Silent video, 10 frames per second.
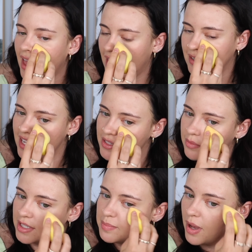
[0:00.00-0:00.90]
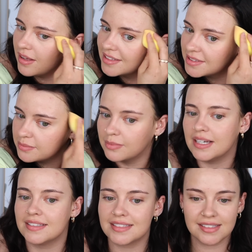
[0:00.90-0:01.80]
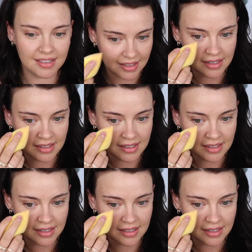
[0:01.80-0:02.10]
and his response was